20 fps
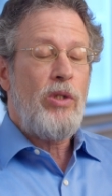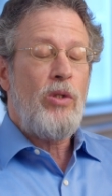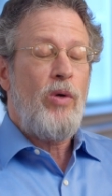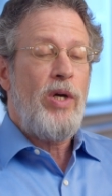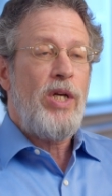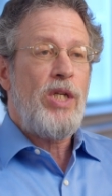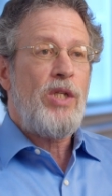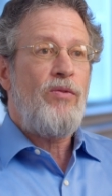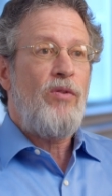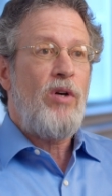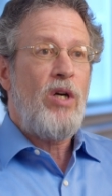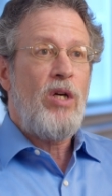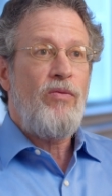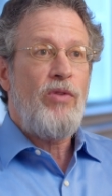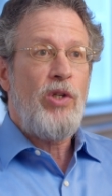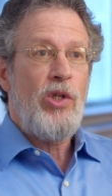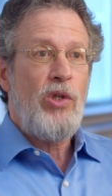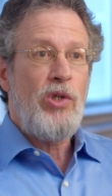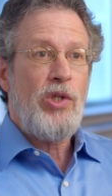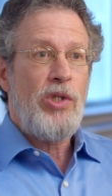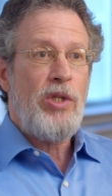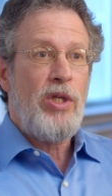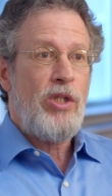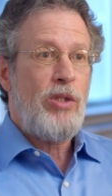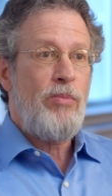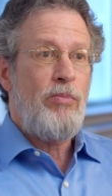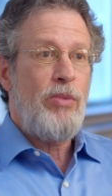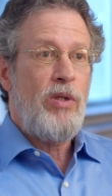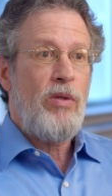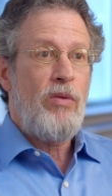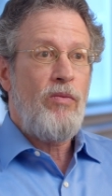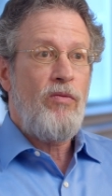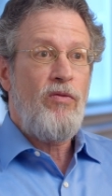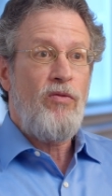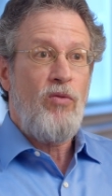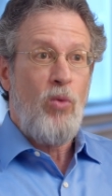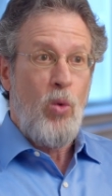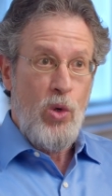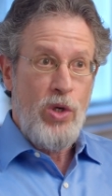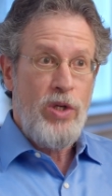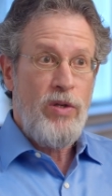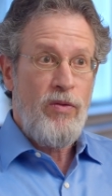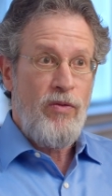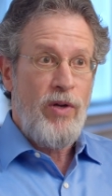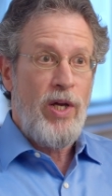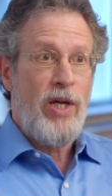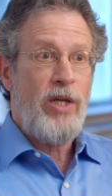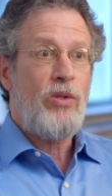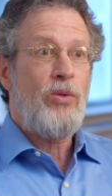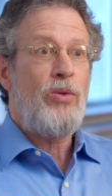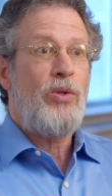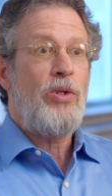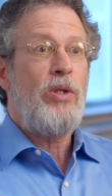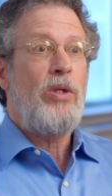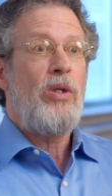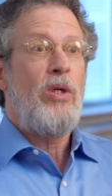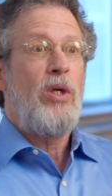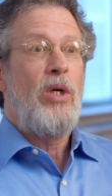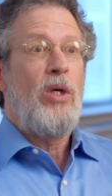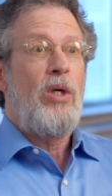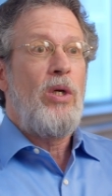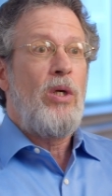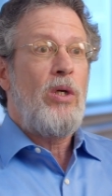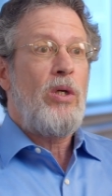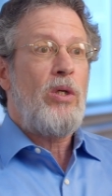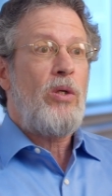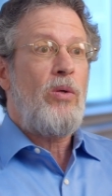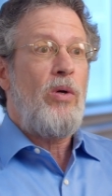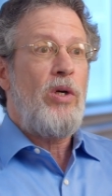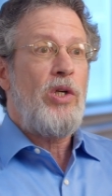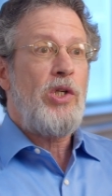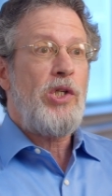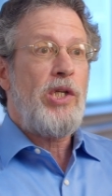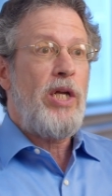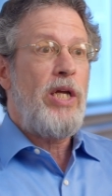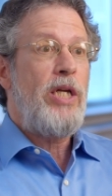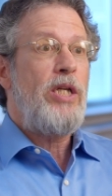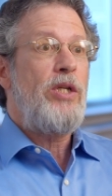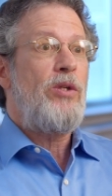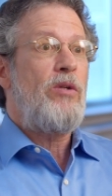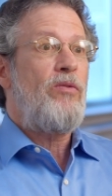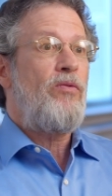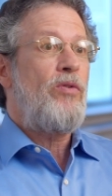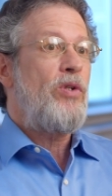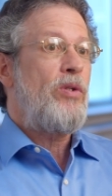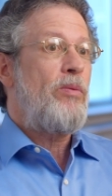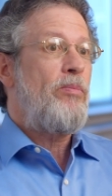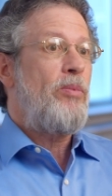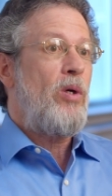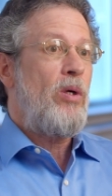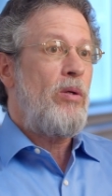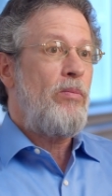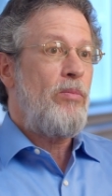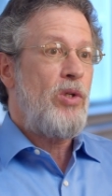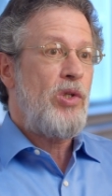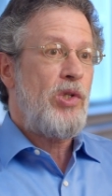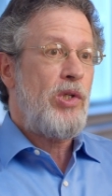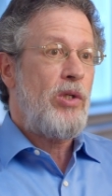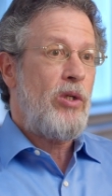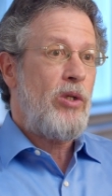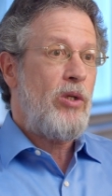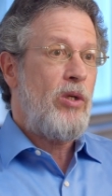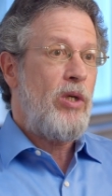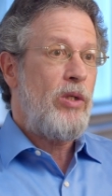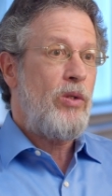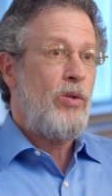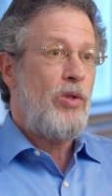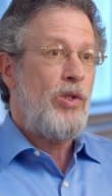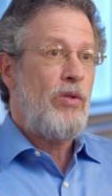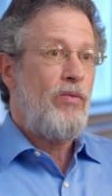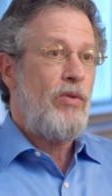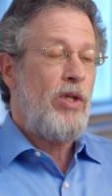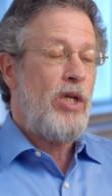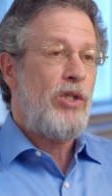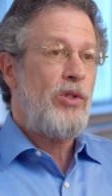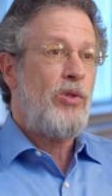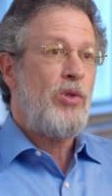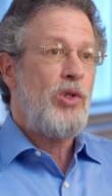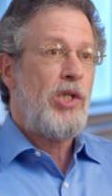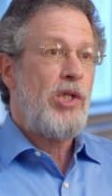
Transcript: the last 5 years, that's been 40 faculty across 8 different departments in the College of Natural